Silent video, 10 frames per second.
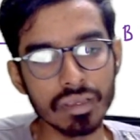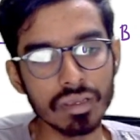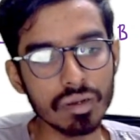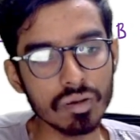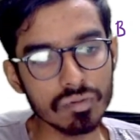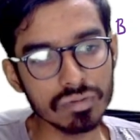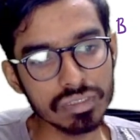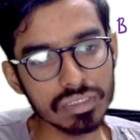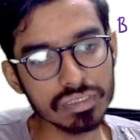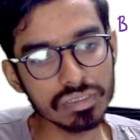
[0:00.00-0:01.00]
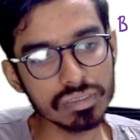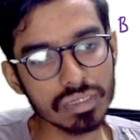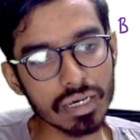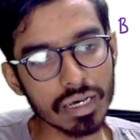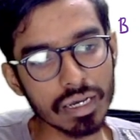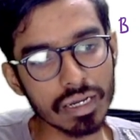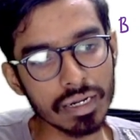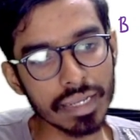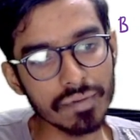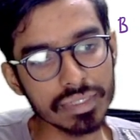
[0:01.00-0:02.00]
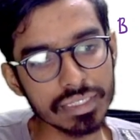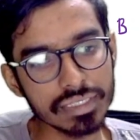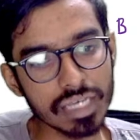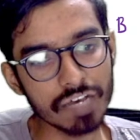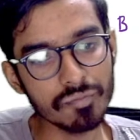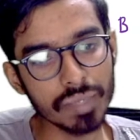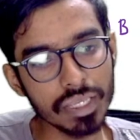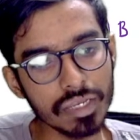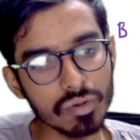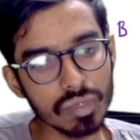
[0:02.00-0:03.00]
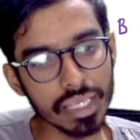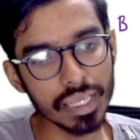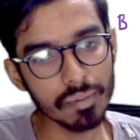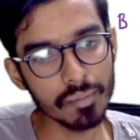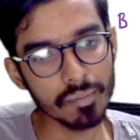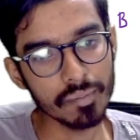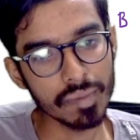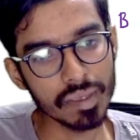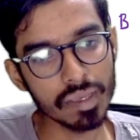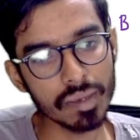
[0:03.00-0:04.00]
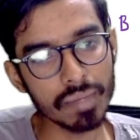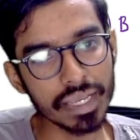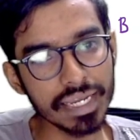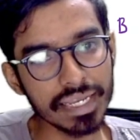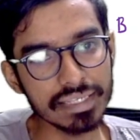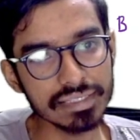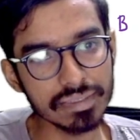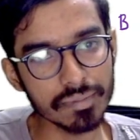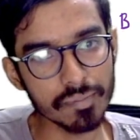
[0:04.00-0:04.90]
Now this is divergence of B into A minus